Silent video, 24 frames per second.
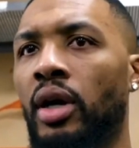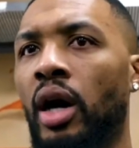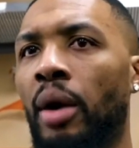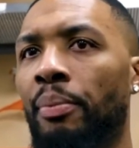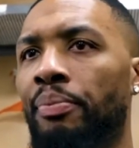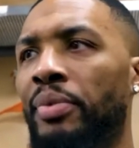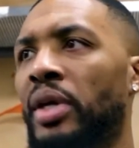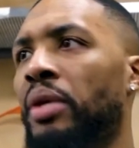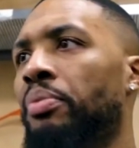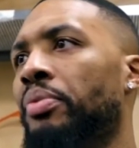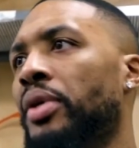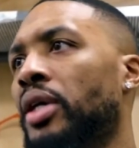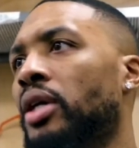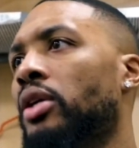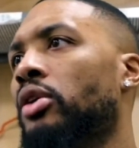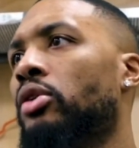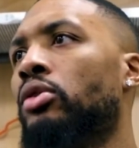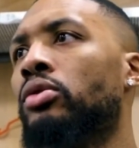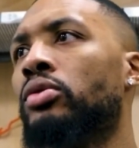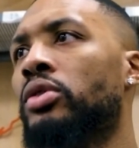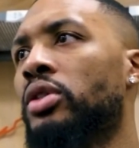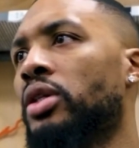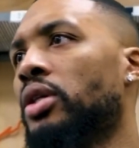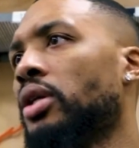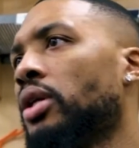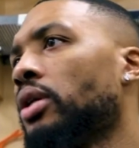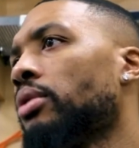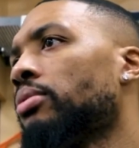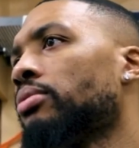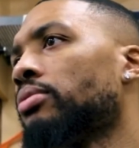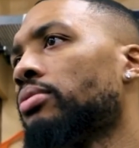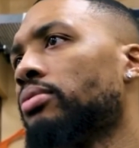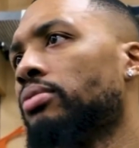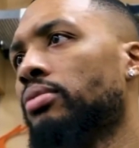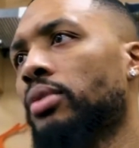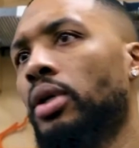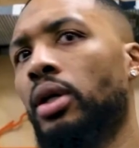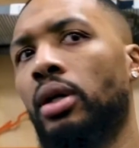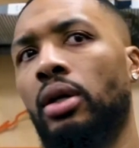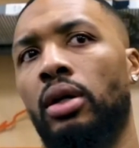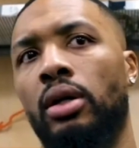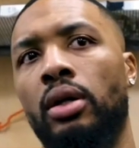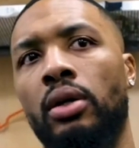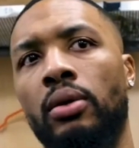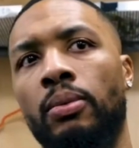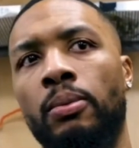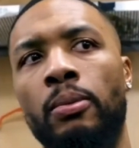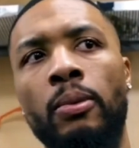uh, me being new to them.
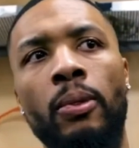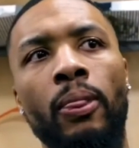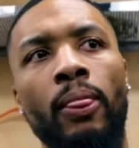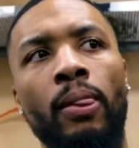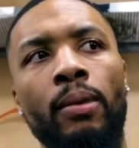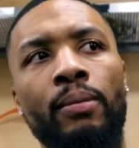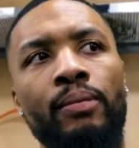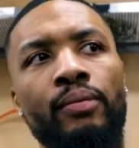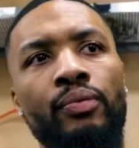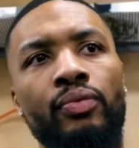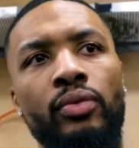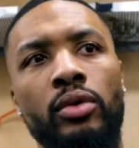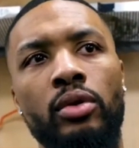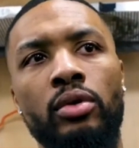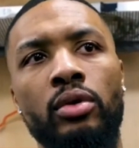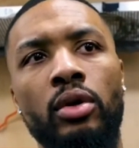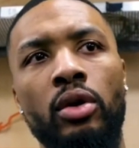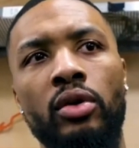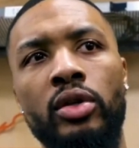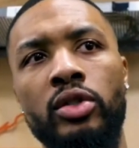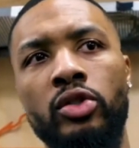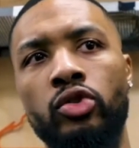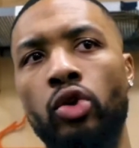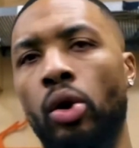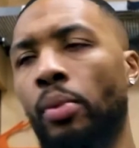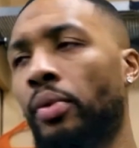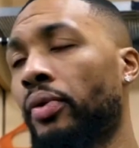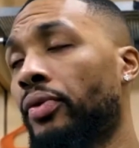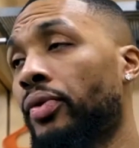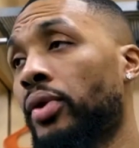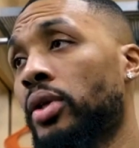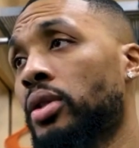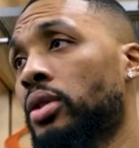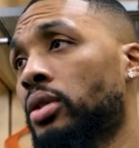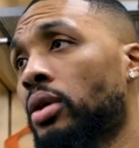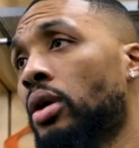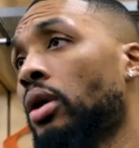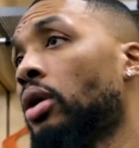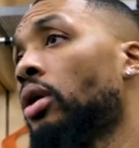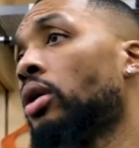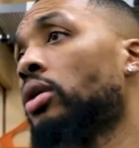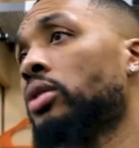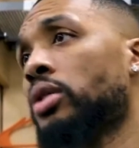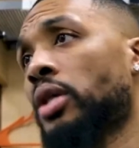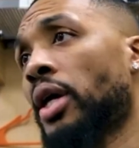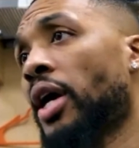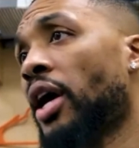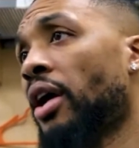Um, you know, it's normal for us
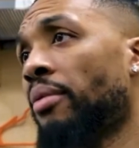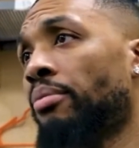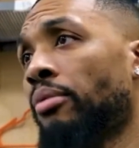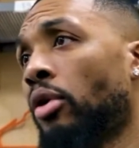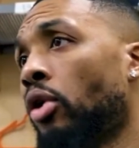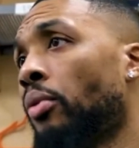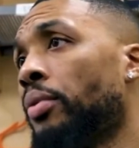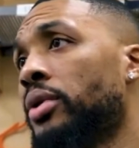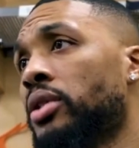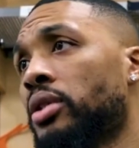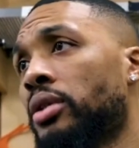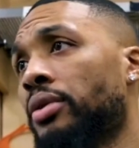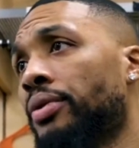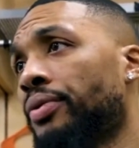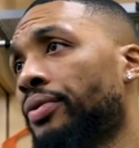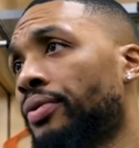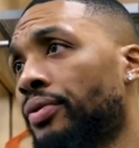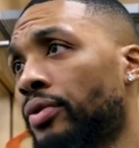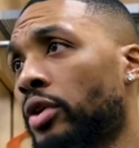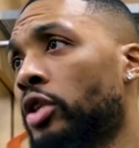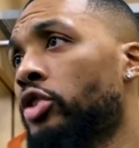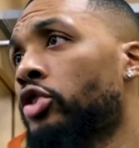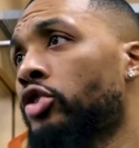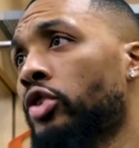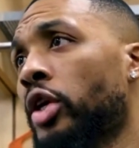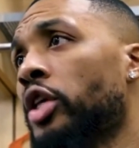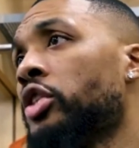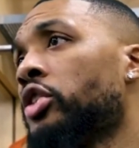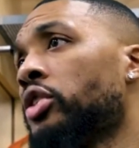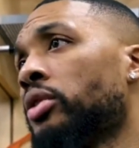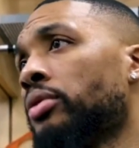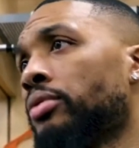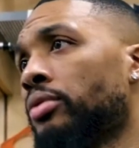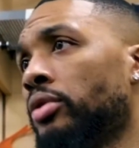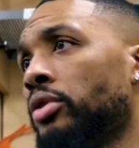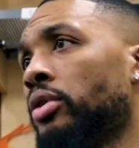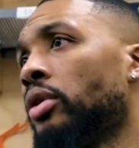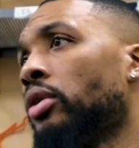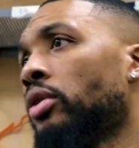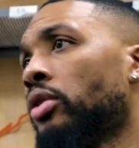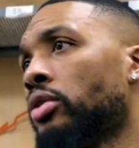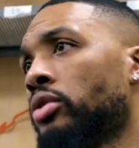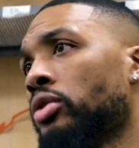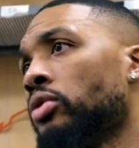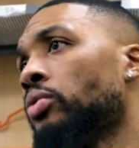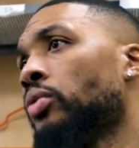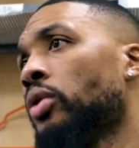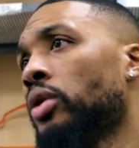all to have moments of frustration, you know,
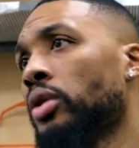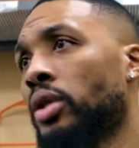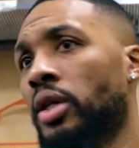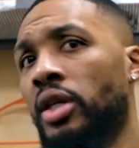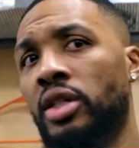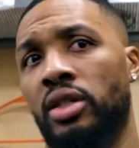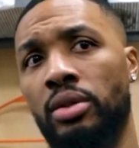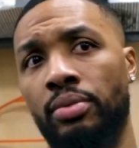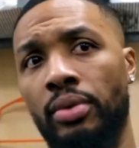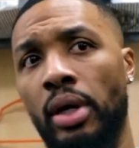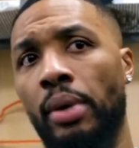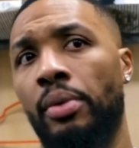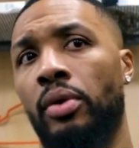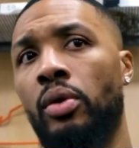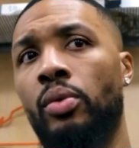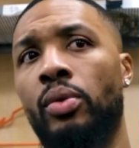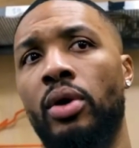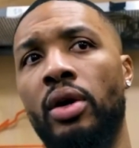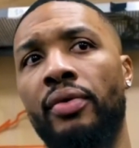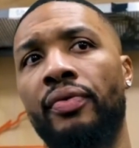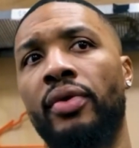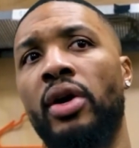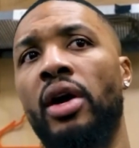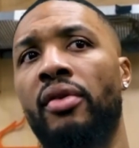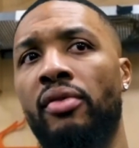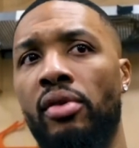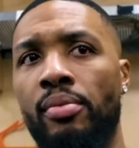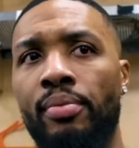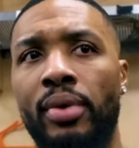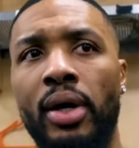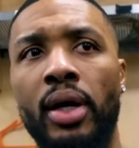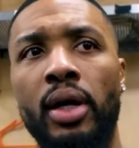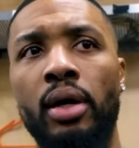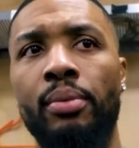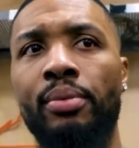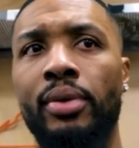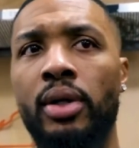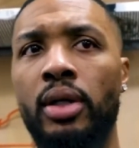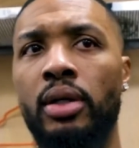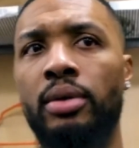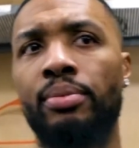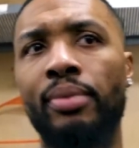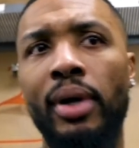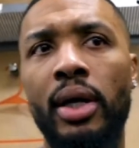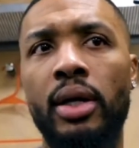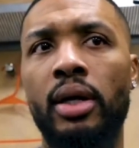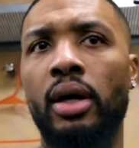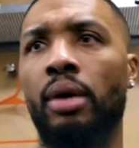because you want things to be able to work for everybody, but
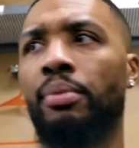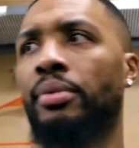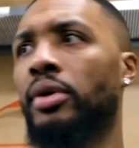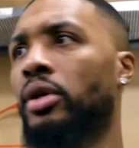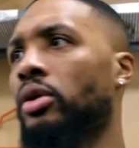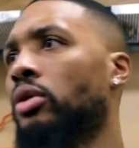it might not